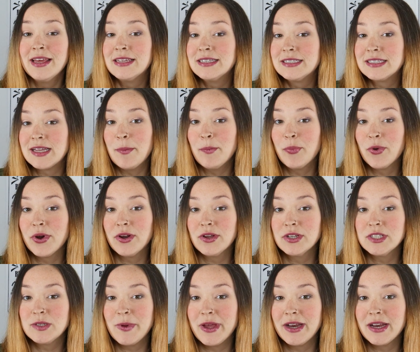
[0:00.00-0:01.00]
Some
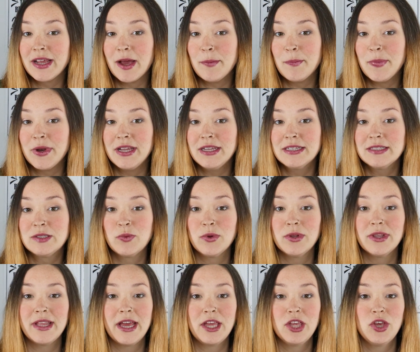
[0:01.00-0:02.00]
print-on-demand companies
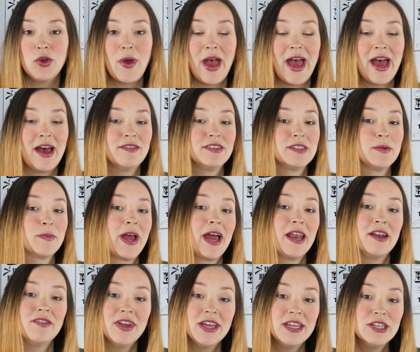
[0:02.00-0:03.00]
will let you have some
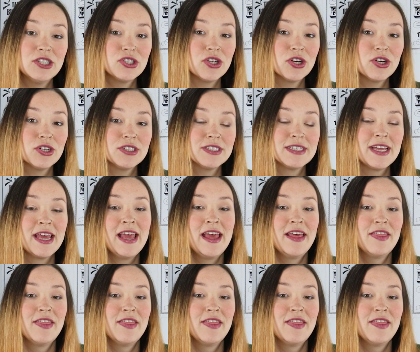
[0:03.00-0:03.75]
kind of inserts